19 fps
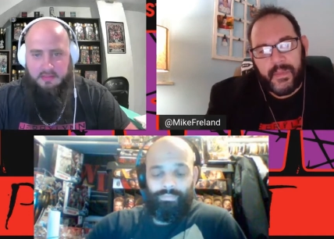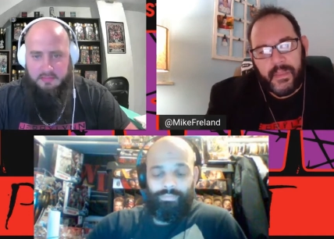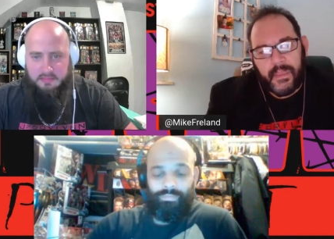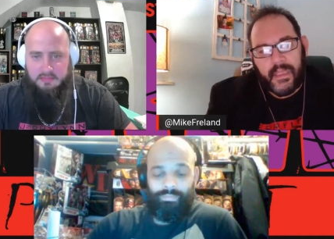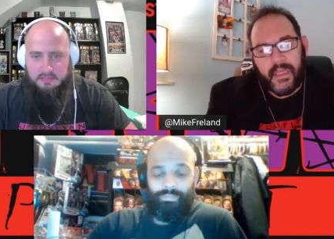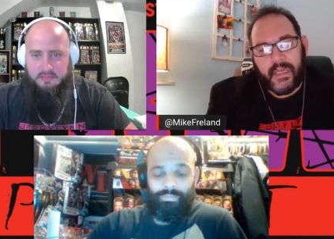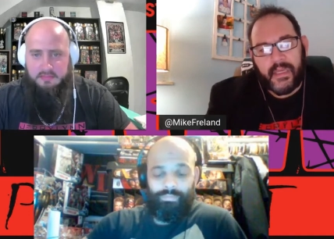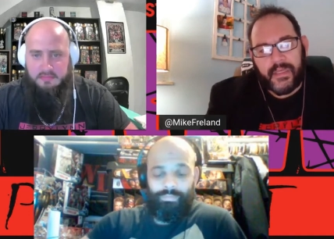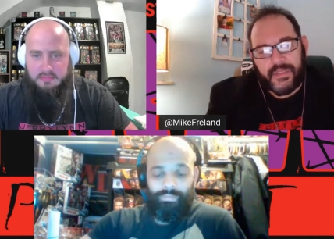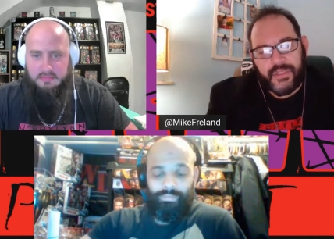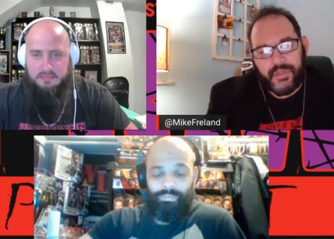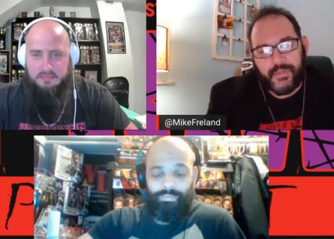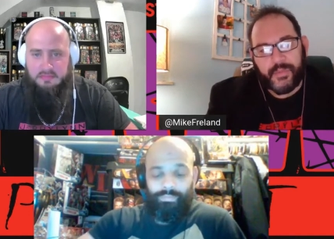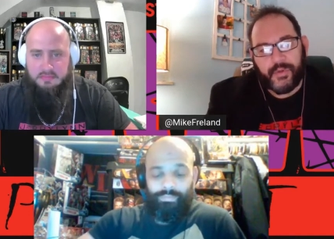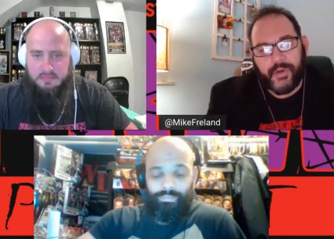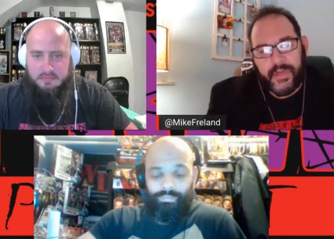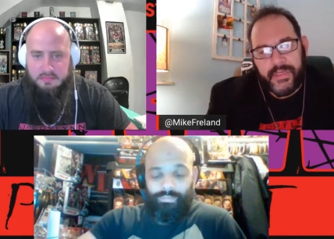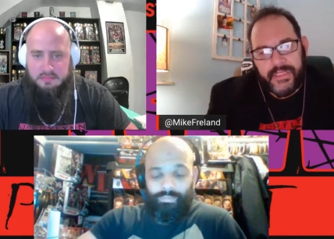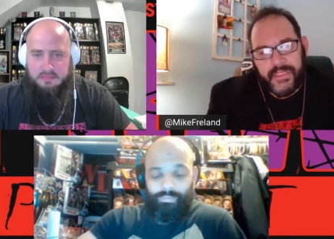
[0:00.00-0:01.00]
Speaker 1: yeah, Super
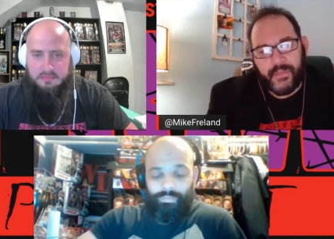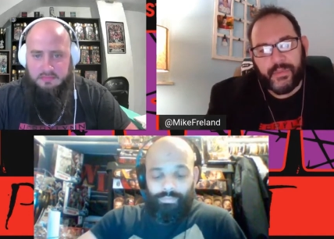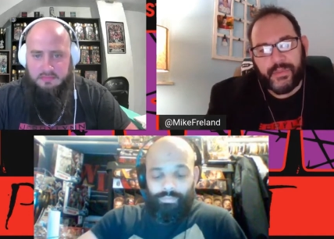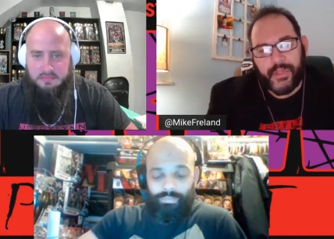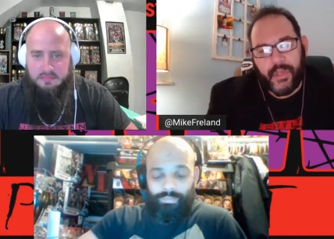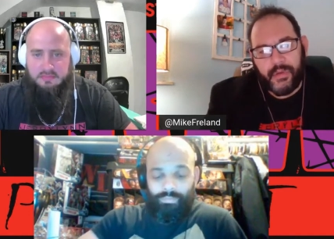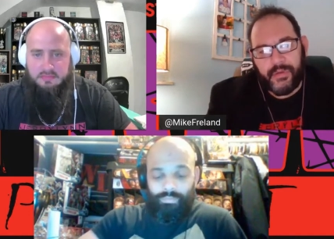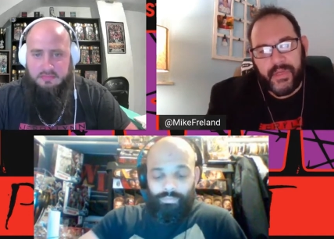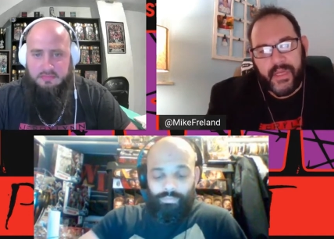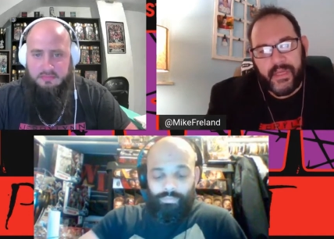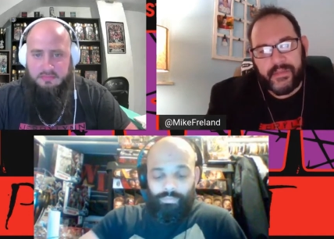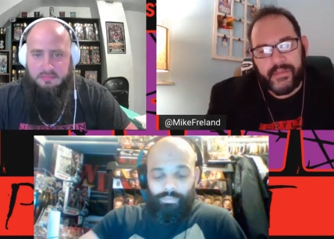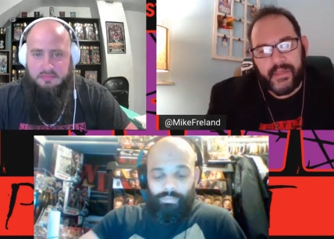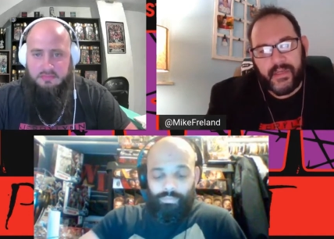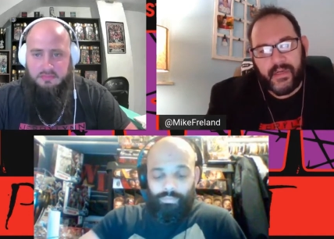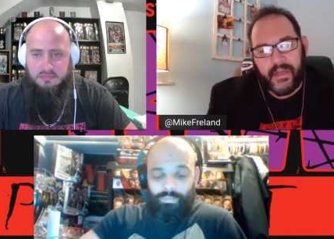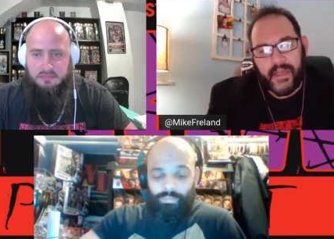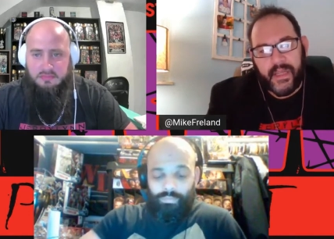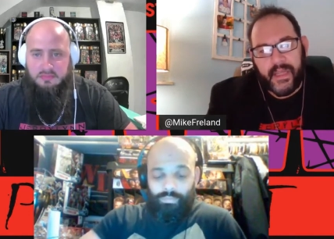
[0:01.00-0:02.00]
Crazy would go down
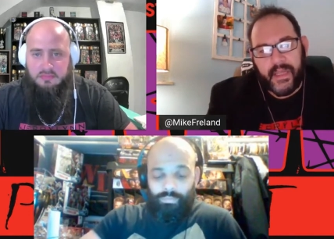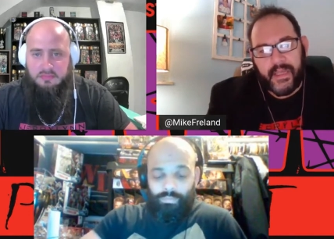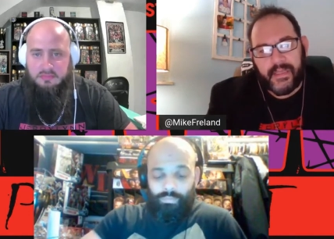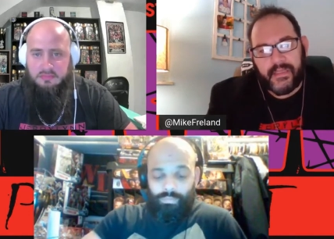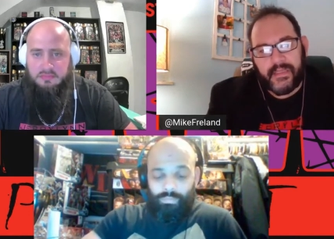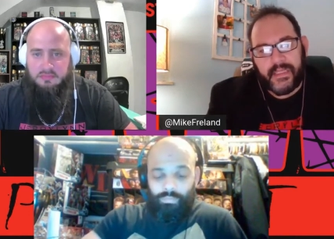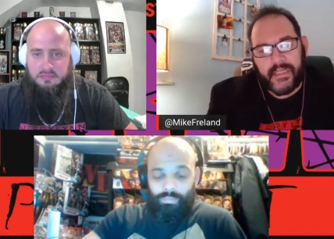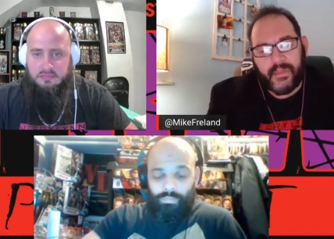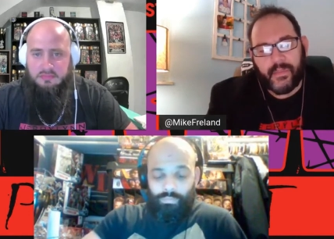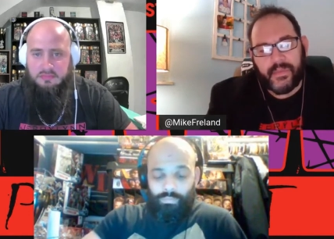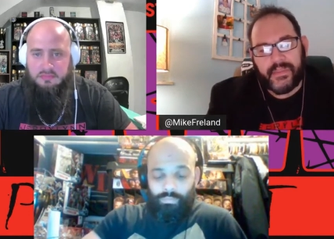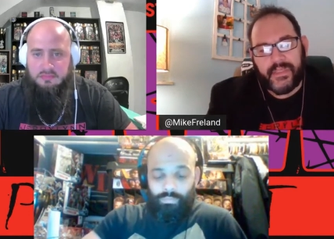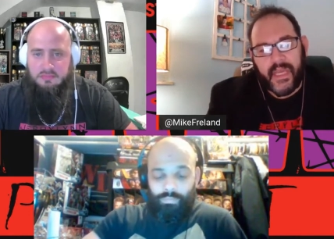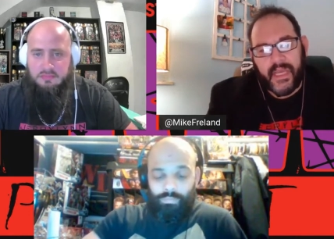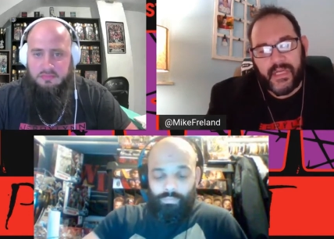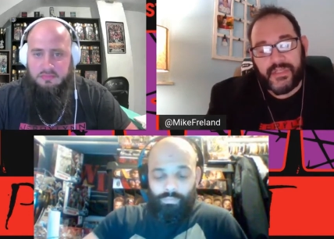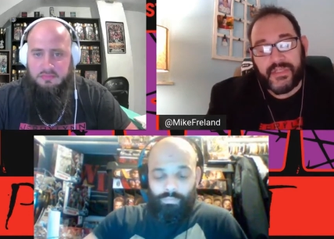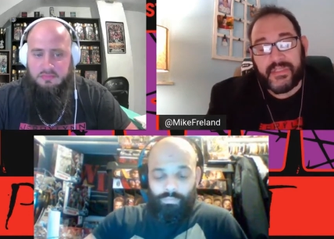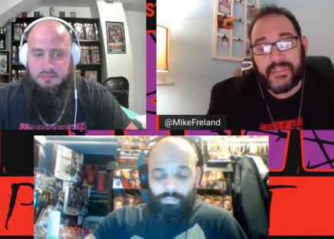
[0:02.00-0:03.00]
there and he would
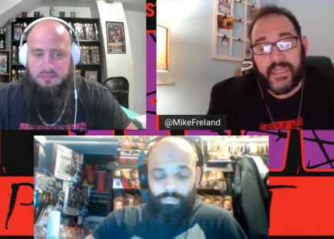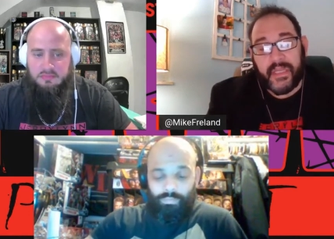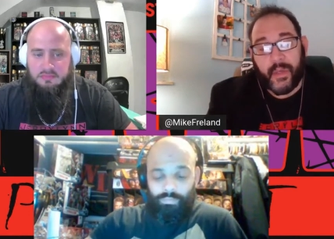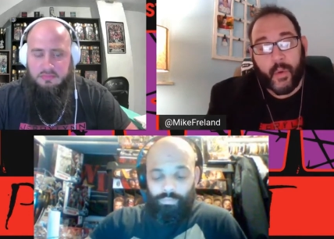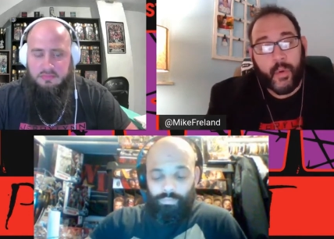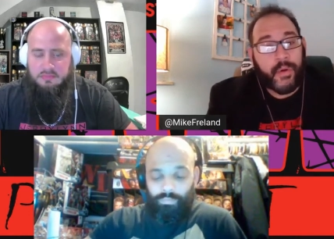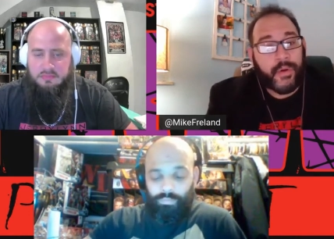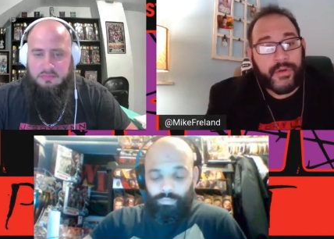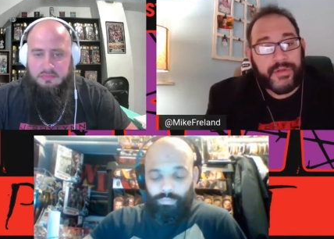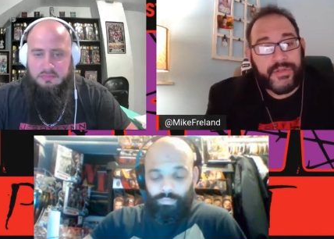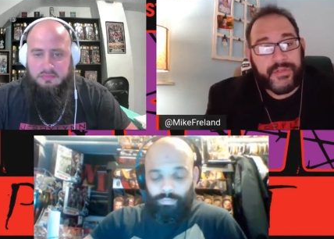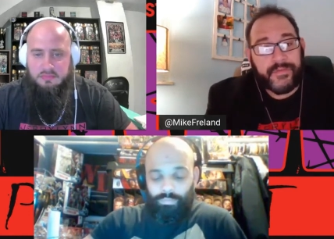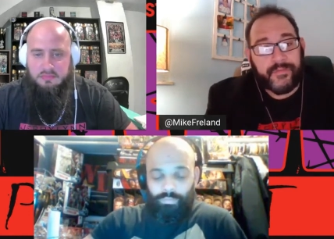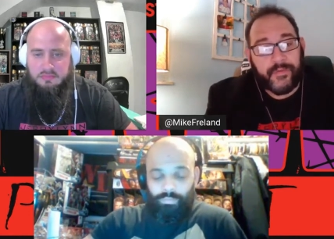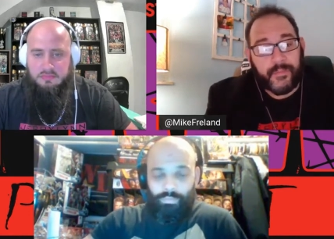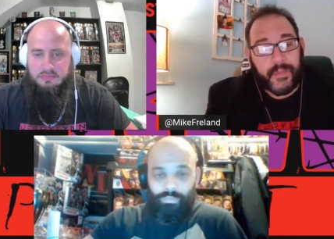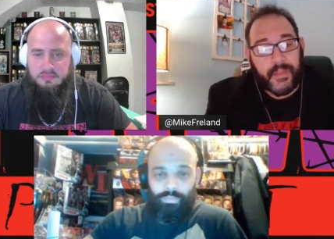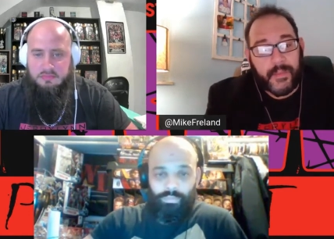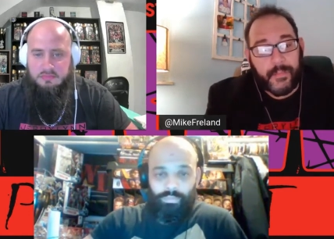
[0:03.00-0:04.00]
actually take orders
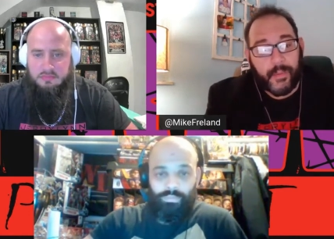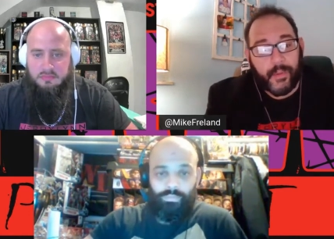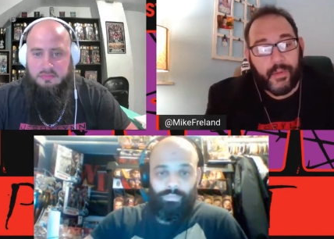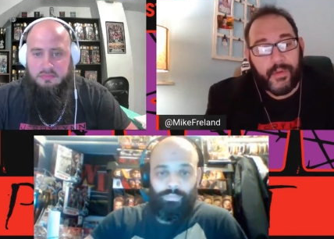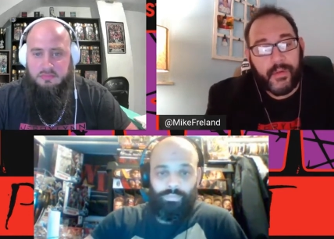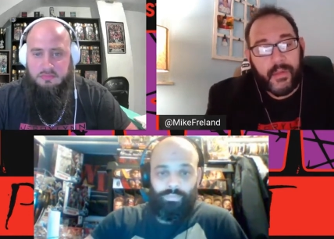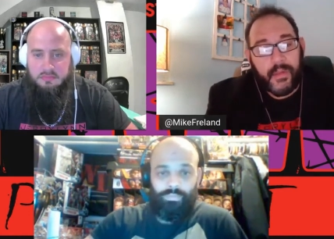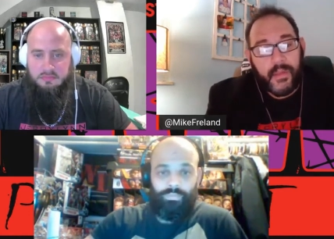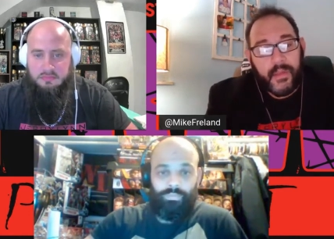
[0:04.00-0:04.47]
from people.